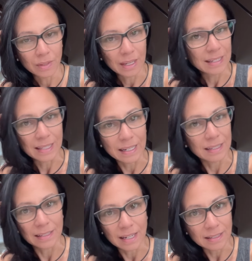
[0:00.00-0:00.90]
is that
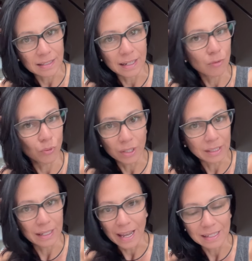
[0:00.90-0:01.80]
it doesn't
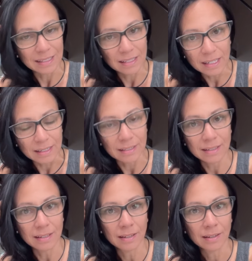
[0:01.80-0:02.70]
really
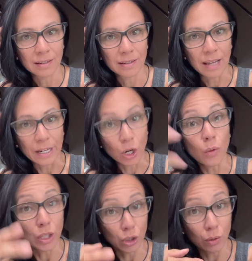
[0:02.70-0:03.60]
exist. I know
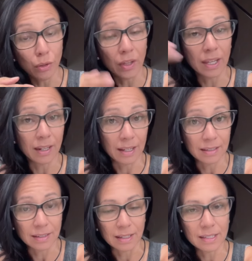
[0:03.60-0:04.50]
that you think it
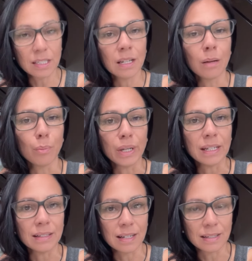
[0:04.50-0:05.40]
exists, but
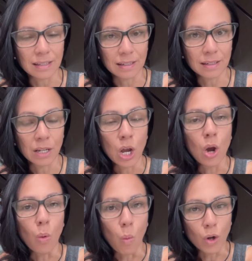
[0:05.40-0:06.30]
it doesn't.
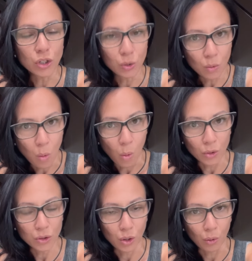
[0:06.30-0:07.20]
Once you
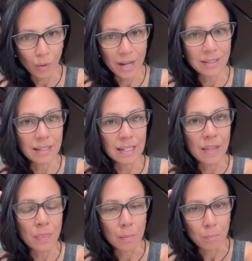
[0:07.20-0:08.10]
course correct it
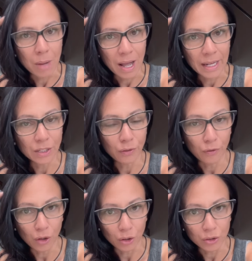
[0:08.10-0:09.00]
in the mind
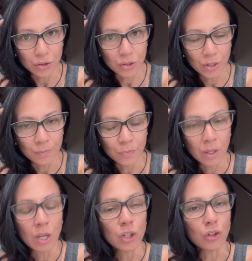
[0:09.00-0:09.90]
first,
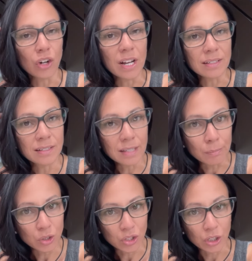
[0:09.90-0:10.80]
your
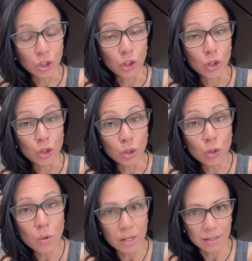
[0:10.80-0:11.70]
assumption, your
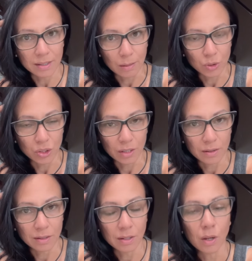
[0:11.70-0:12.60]
new
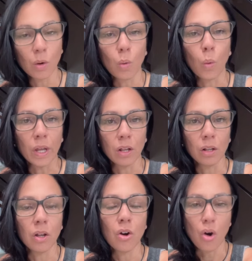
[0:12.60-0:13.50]
assumptions
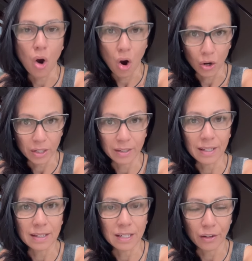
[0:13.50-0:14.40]
will harden
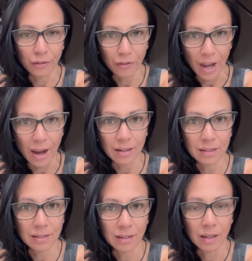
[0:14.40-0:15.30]
into
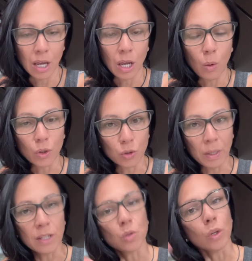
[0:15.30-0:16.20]
fact, which
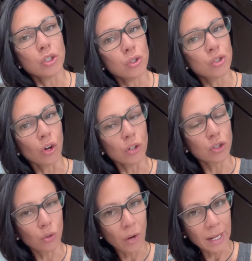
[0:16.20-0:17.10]
means once you start
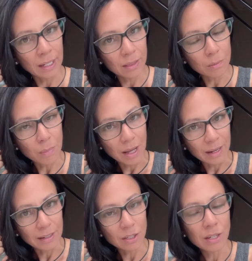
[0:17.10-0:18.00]
training the
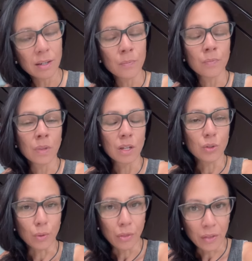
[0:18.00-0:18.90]
mind
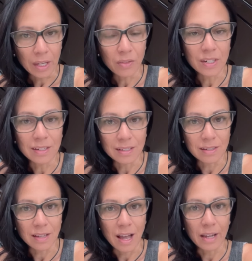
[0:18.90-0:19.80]
to think the
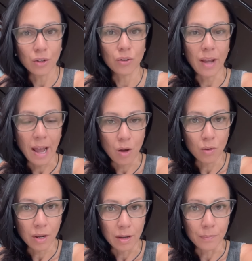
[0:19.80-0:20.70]
desired
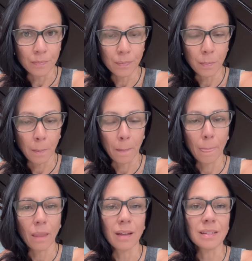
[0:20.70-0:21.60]
outcome
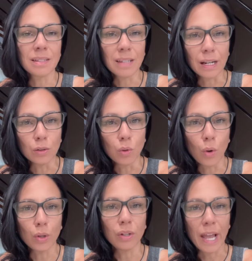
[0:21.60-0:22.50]
and stay
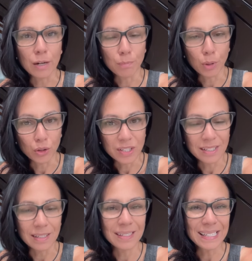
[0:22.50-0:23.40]
loyal and
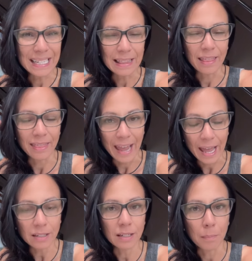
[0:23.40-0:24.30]
persist in
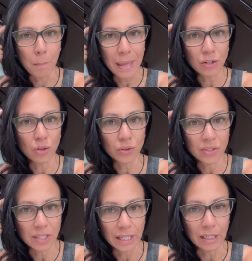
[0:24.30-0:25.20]
that mental
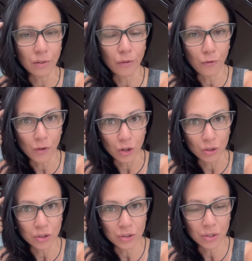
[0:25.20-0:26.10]
scene
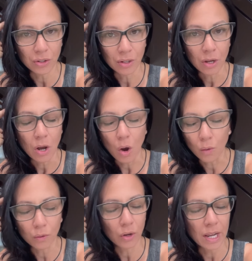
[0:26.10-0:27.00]
first,
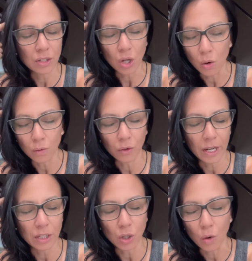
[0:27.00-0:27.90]
over and over
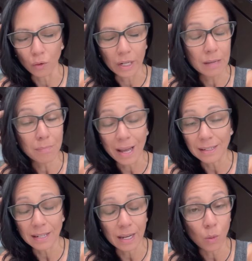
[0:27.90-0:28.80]
and over. It
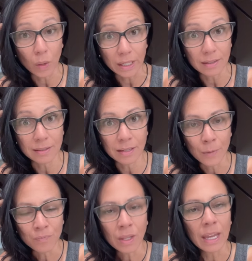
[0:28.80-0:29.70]
might take weeks.
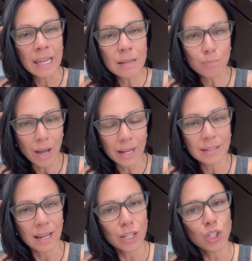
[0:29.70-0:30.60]
It might
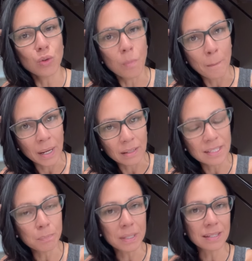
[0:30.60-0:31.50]
take you
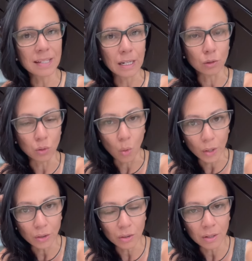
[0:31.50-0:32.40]
months, but stay
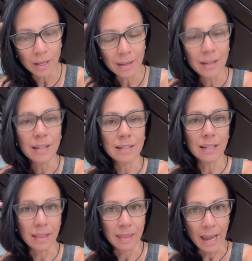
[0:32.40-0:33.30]
loyal
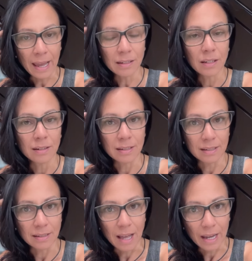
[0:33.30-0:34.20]
to that
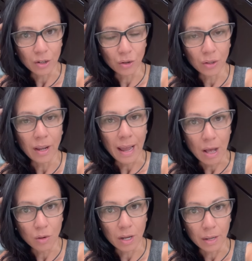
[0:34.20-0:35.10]
desired
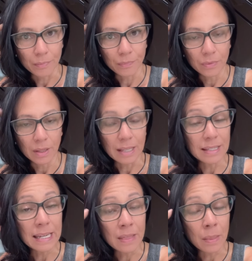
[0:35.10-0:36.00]
outcome
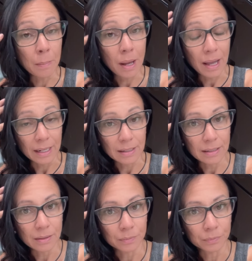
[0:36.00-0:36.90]
that's in the mind.